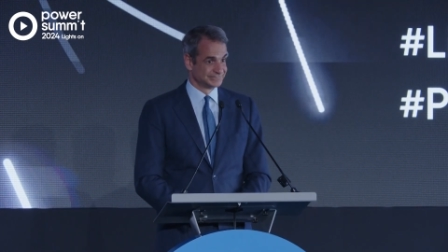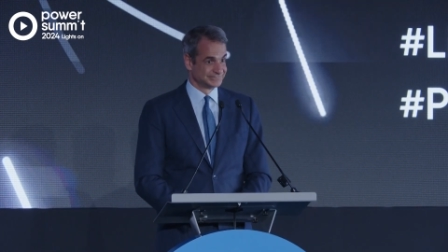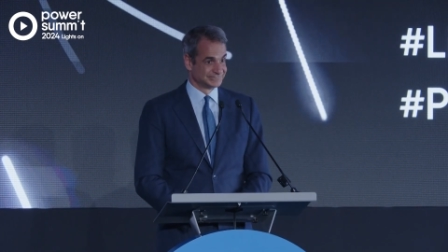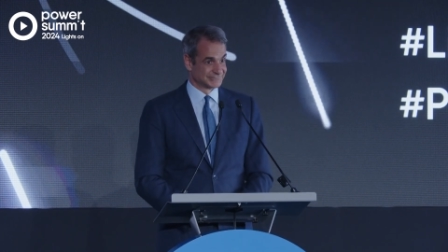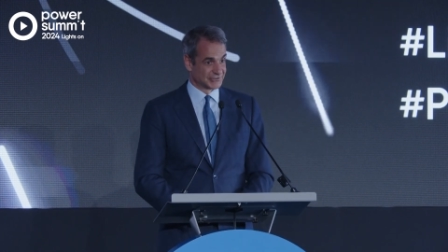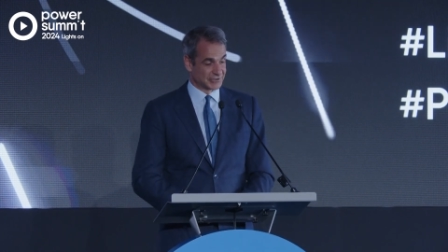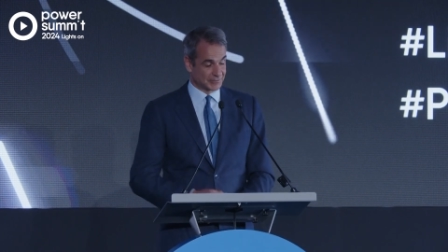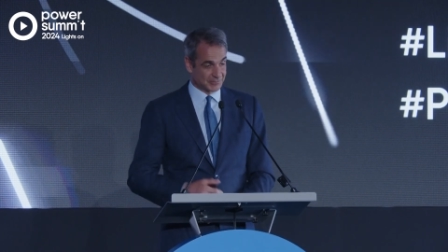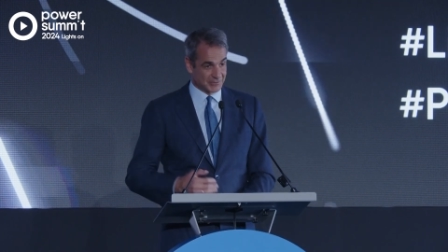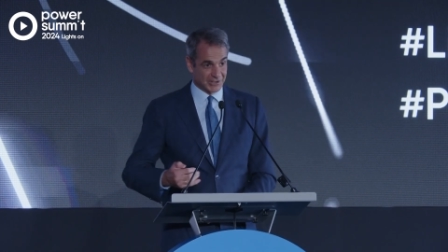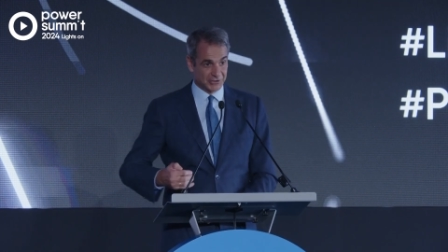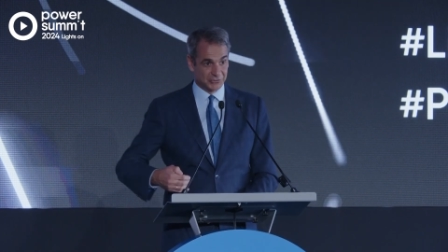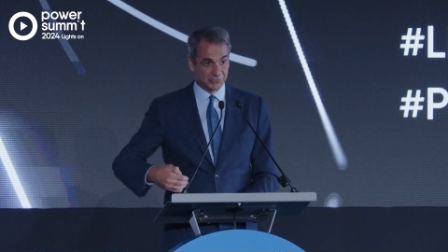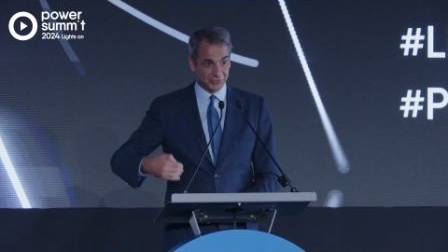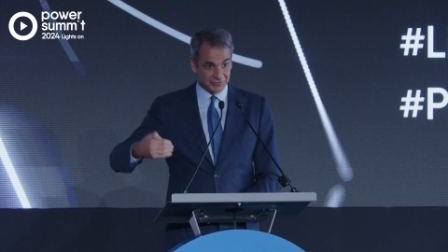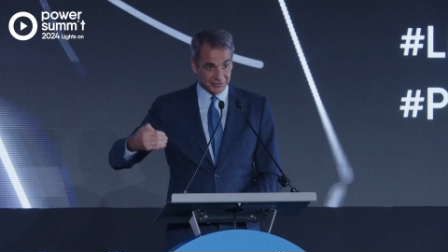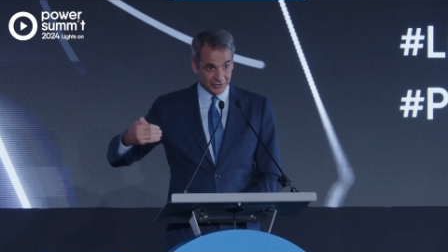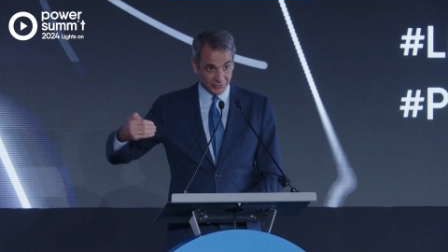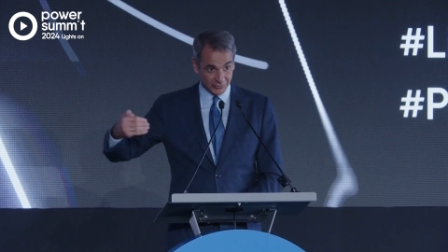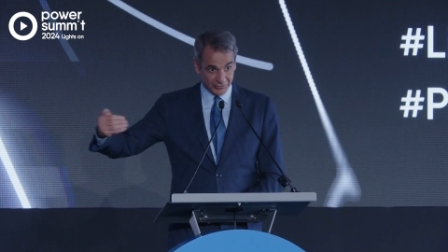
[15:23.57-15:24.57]
Some
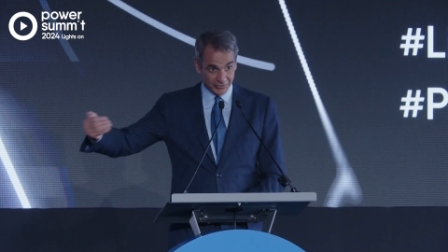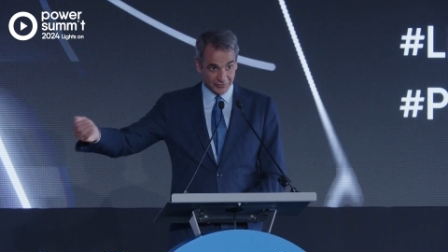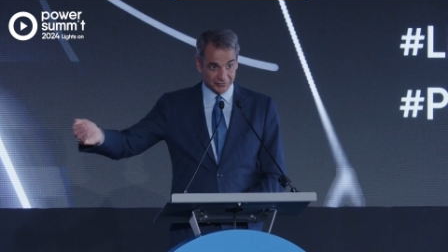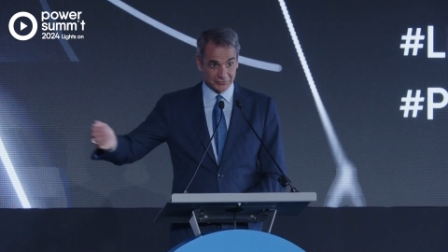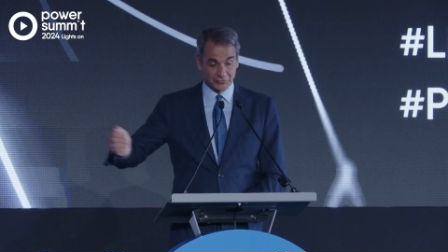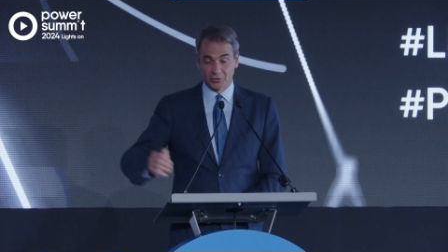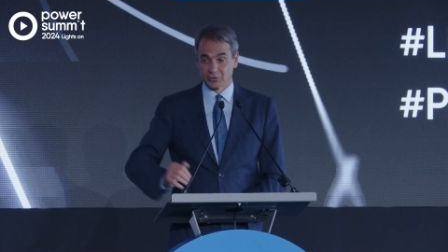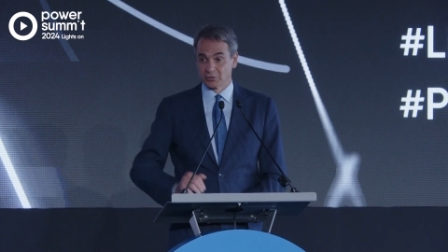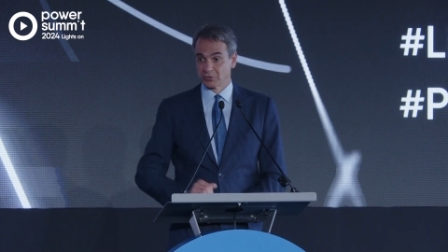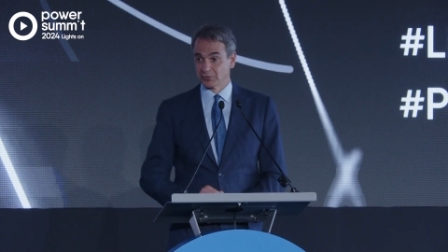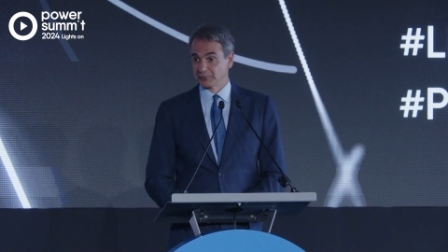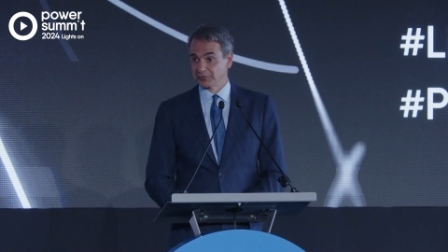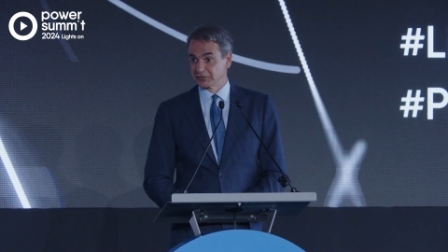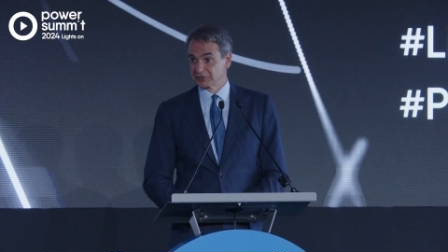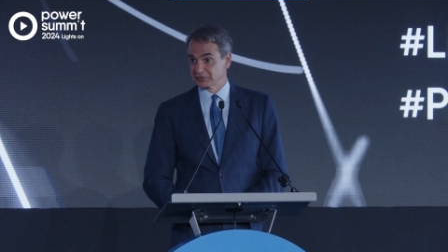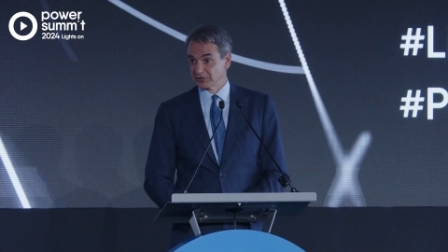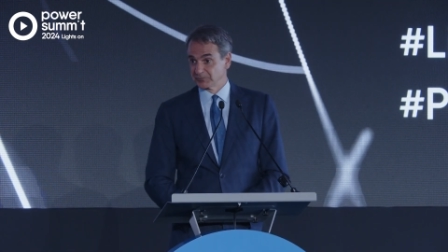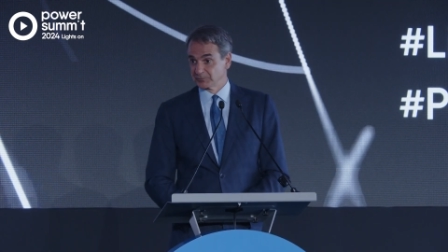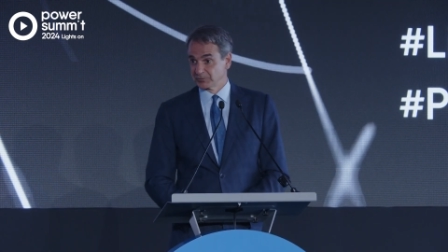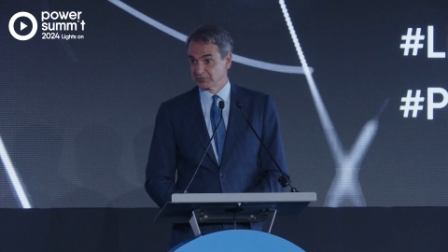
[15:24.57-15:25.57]
countries are in a stronger
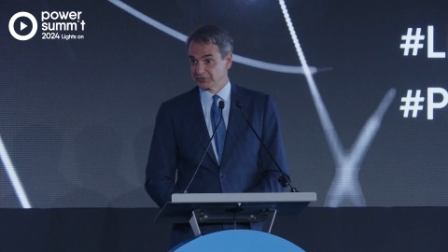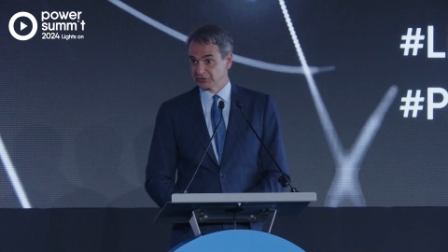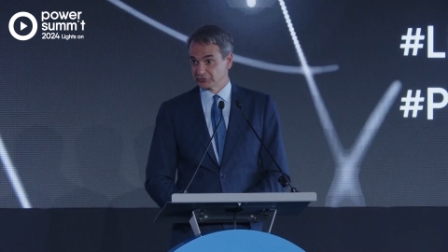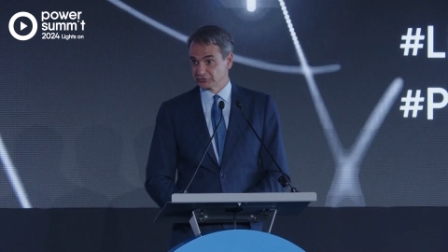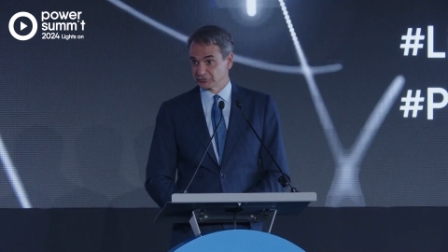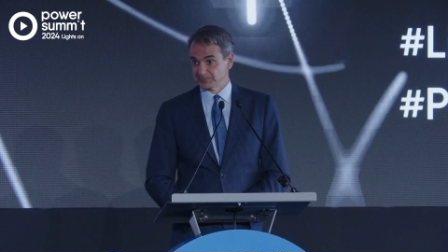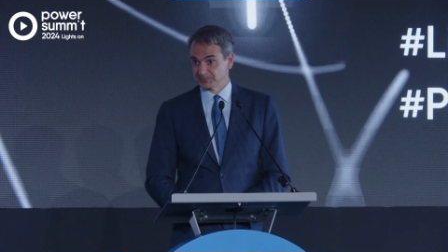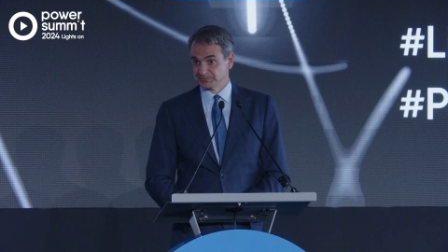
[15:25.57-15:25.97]
fiscal position.